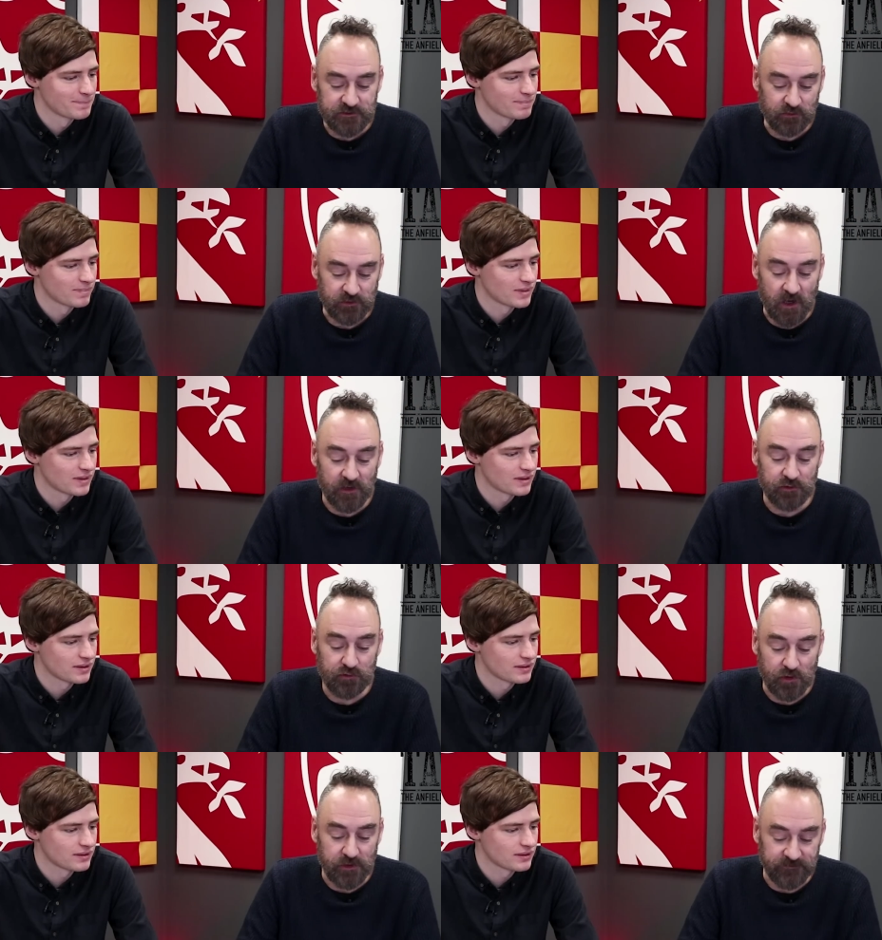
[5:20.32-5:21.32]
Speaker 1: He's called
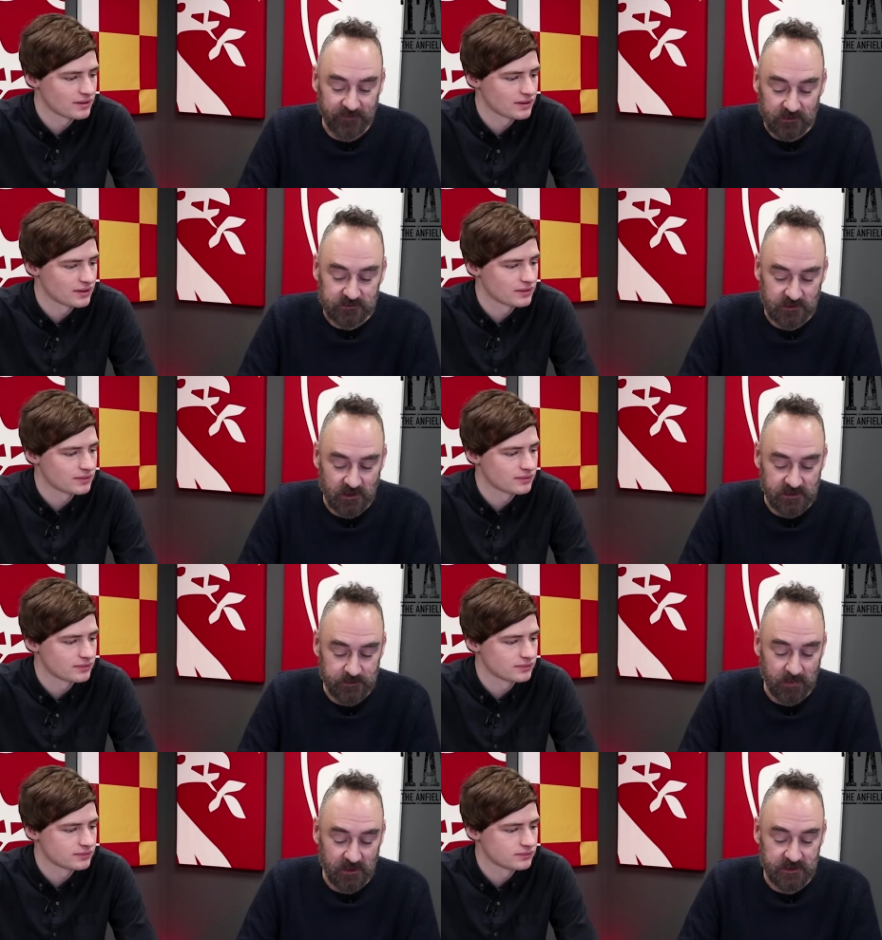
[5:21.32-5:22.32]
Arnaut Groeneveld, and
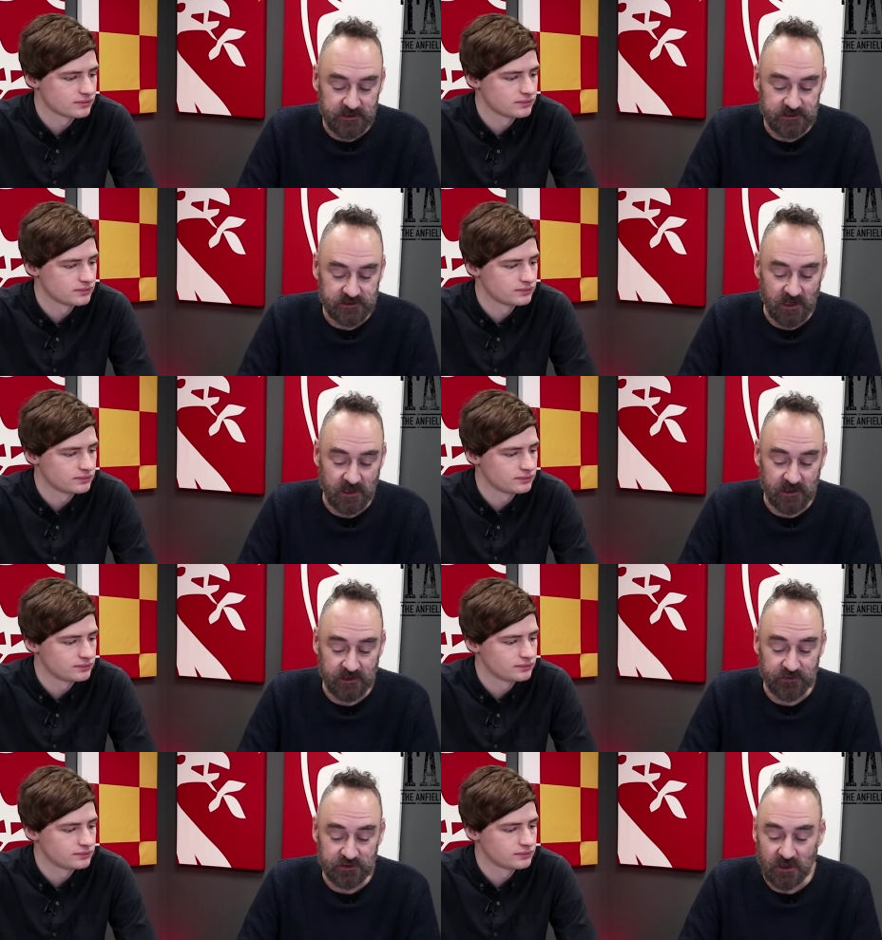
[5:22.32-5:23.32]
he plays
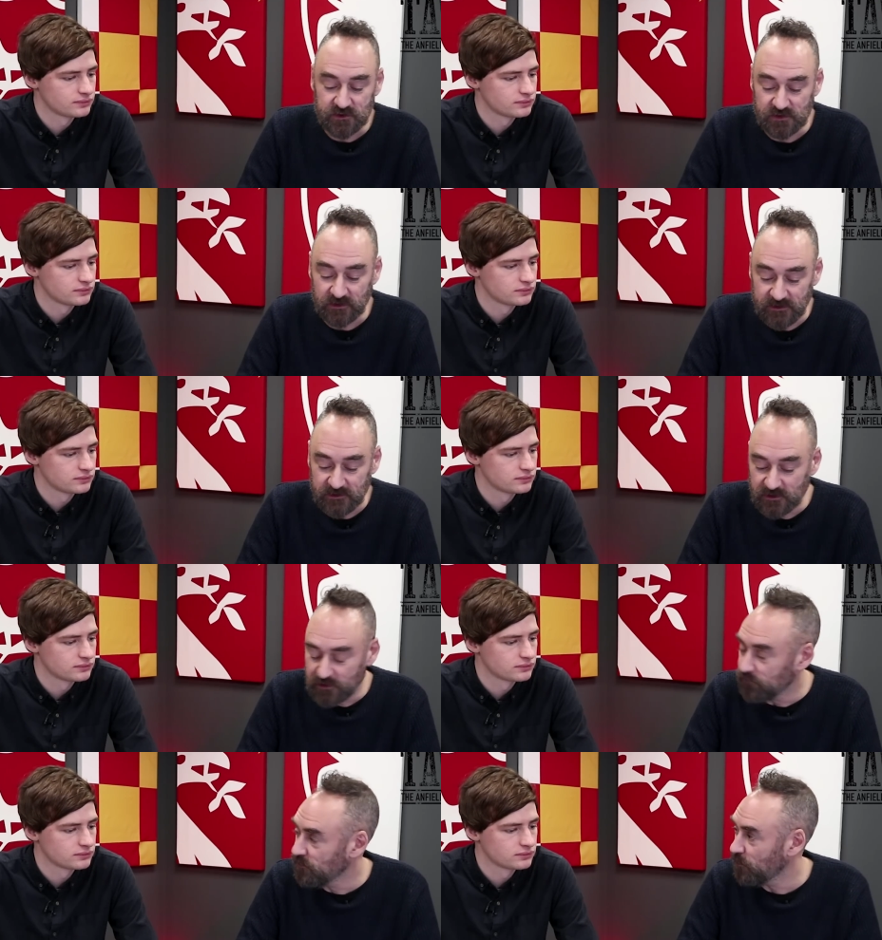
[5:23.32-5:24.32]
in the Dutch league. Now,
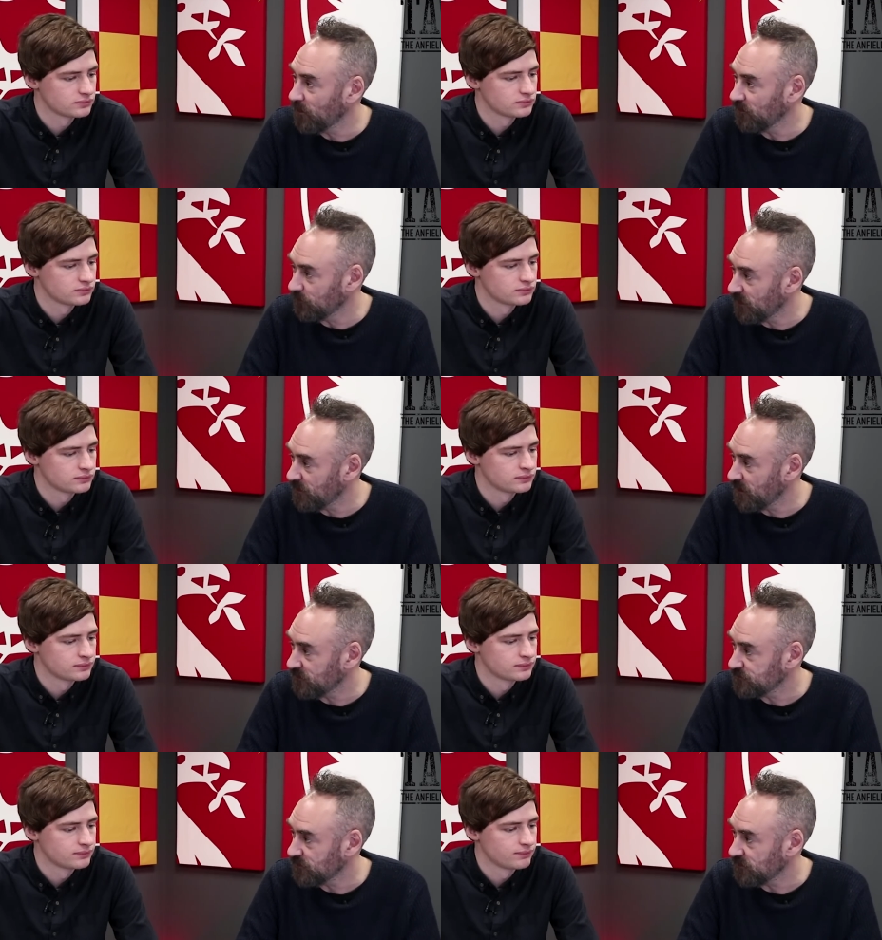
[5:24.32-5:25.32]
you know a little bit
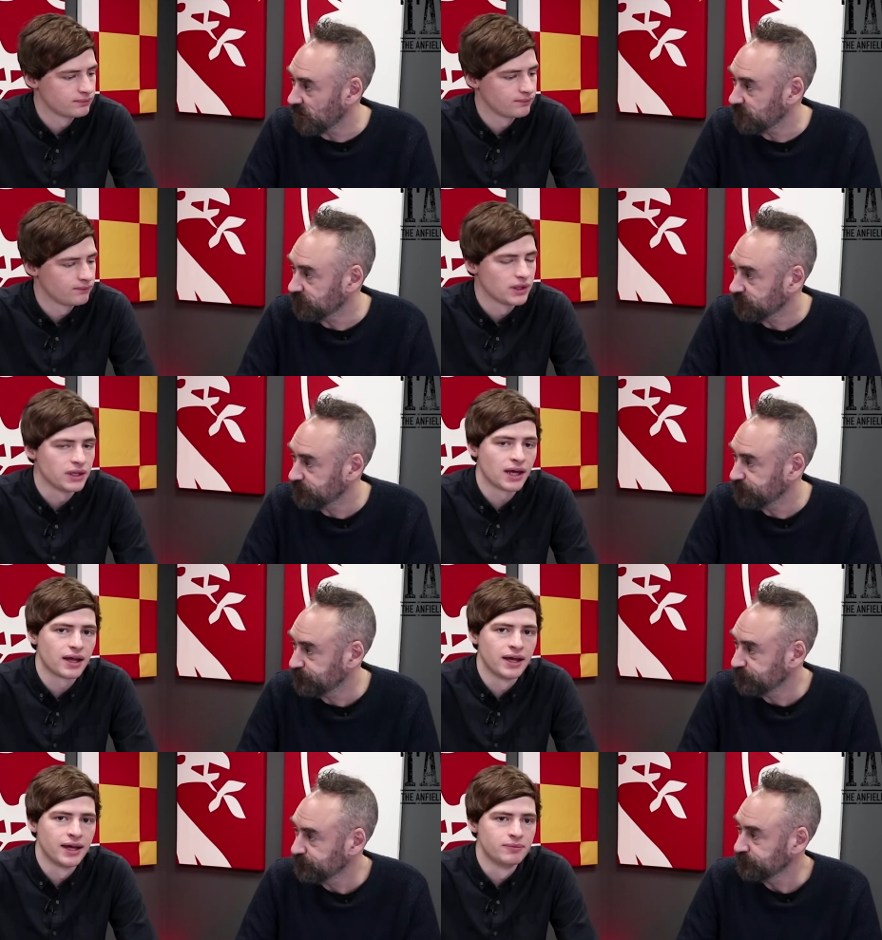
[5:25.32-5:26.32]
about him, don't you, Glenn?
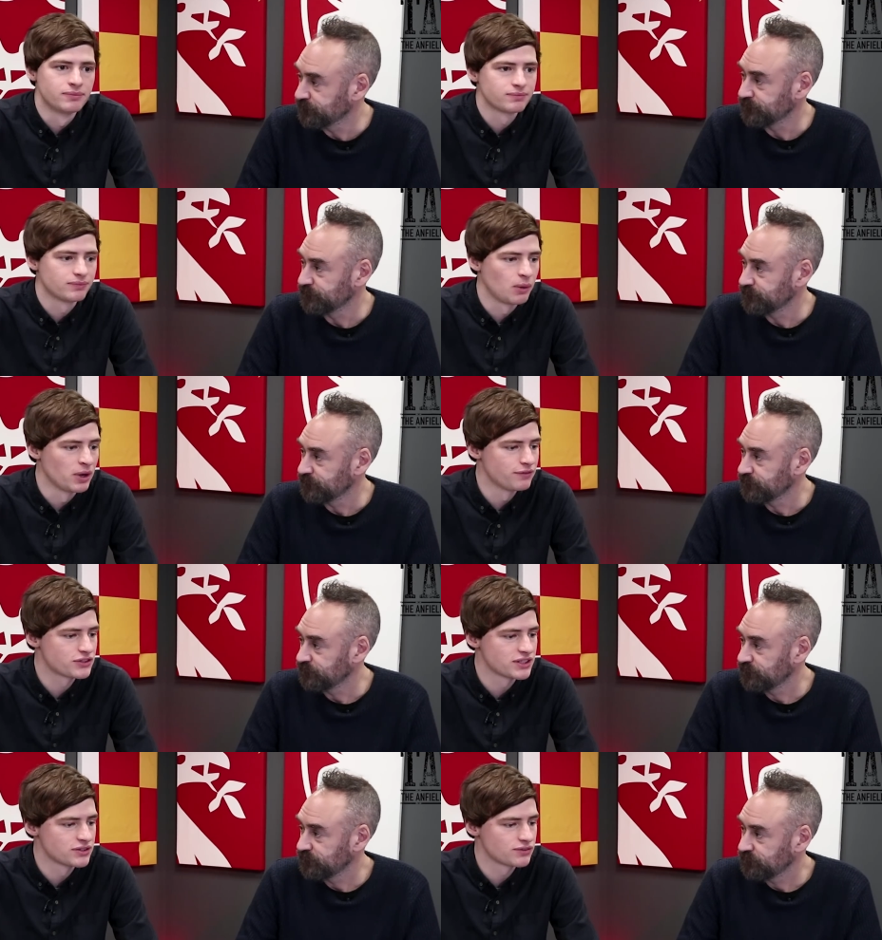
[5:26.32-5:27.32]
Speaker 2: Yeah, I went
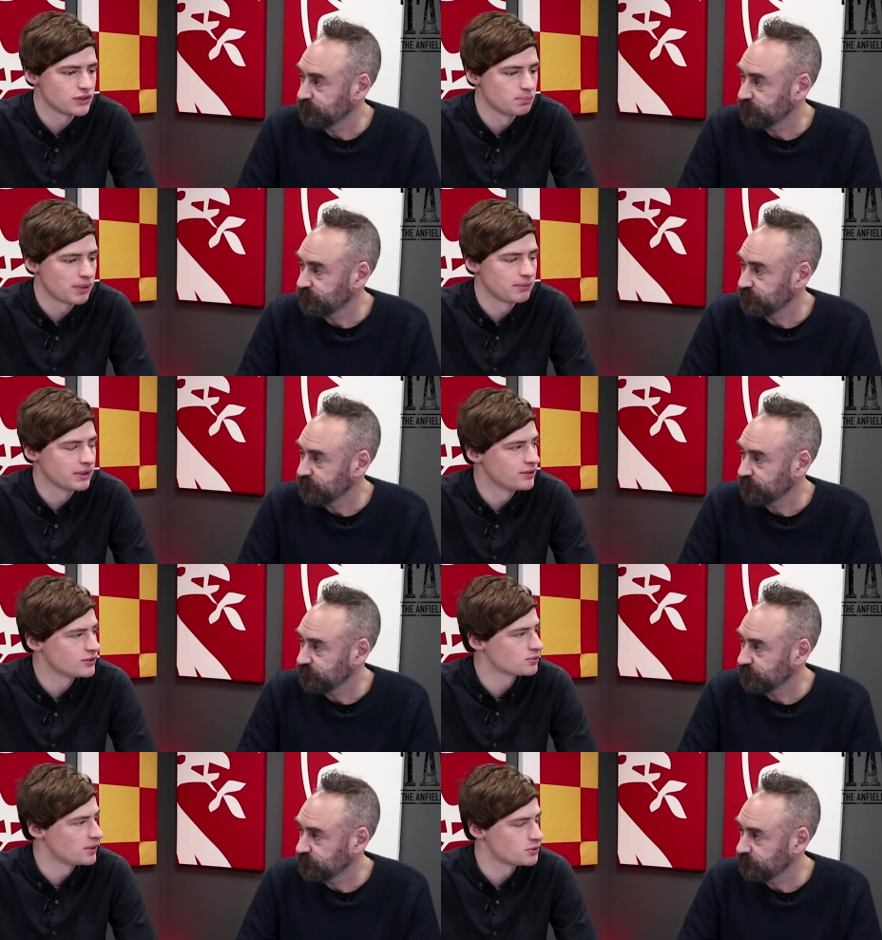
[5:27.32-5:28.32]
over to interview Pep
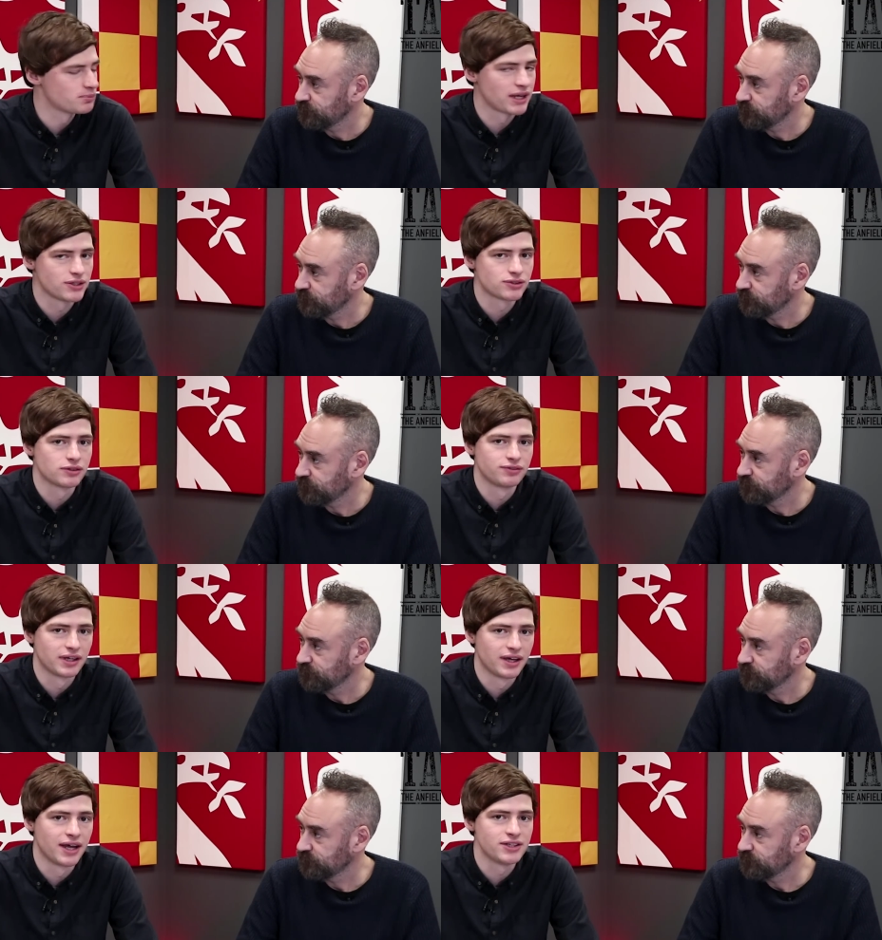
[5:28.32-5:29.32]
Linders when he was manager of
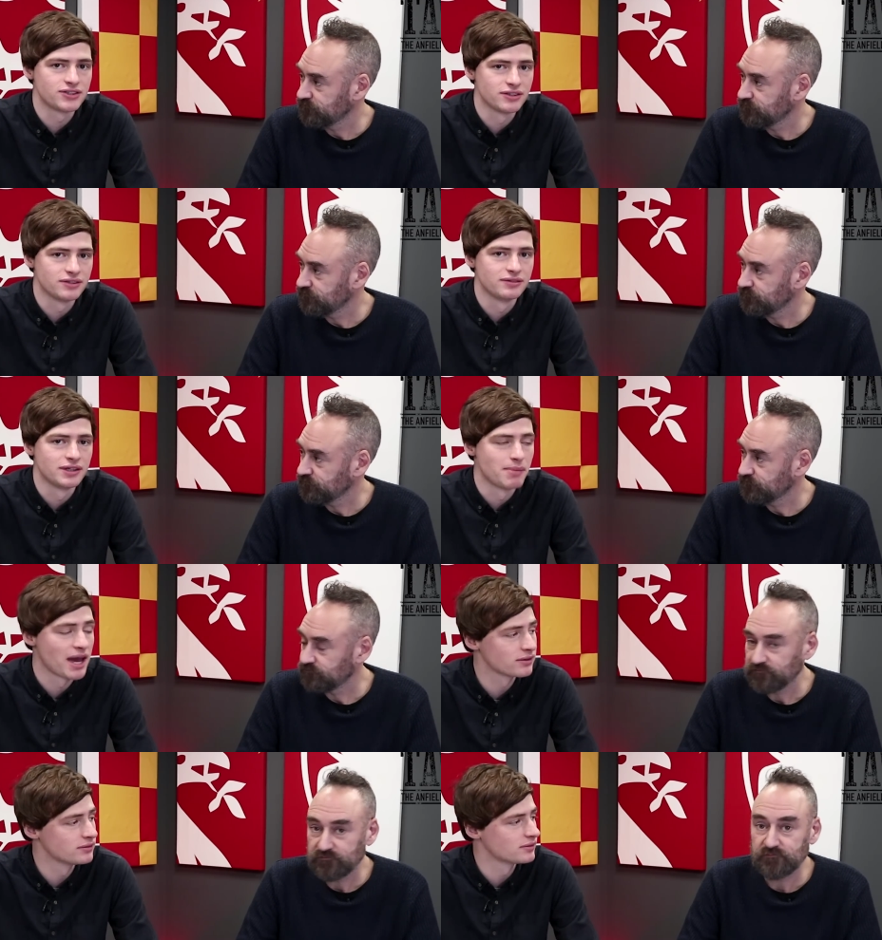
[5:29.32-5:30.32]
NEC
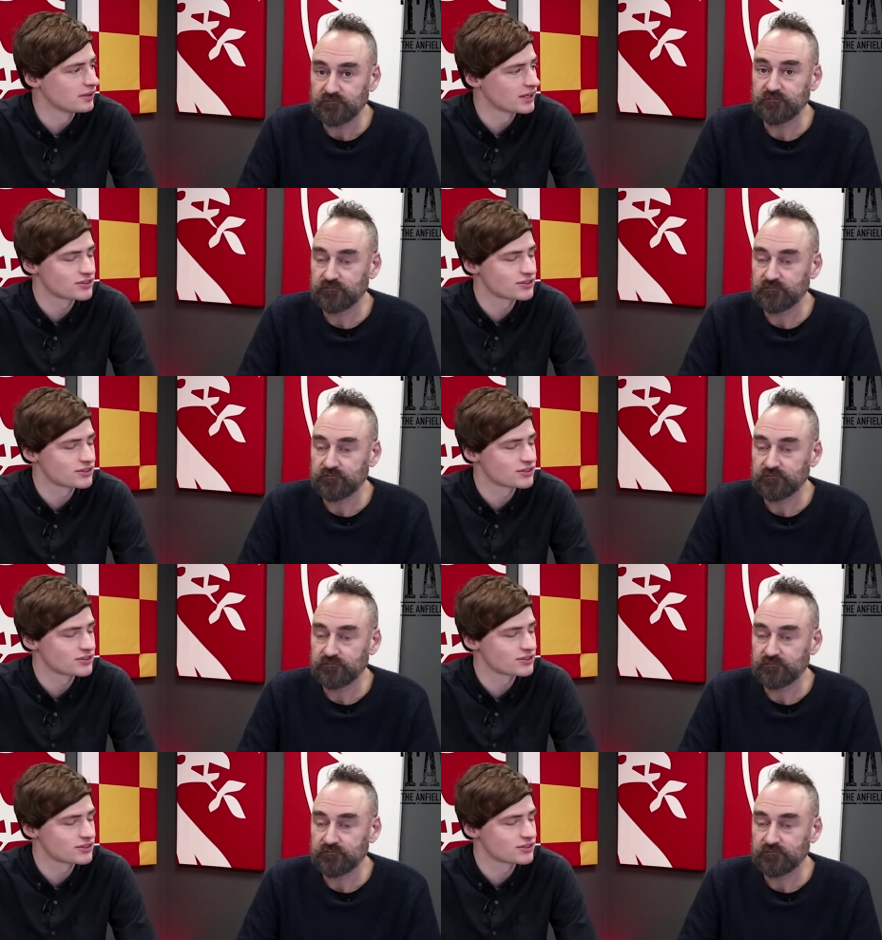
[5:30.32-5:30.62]
Nijmegen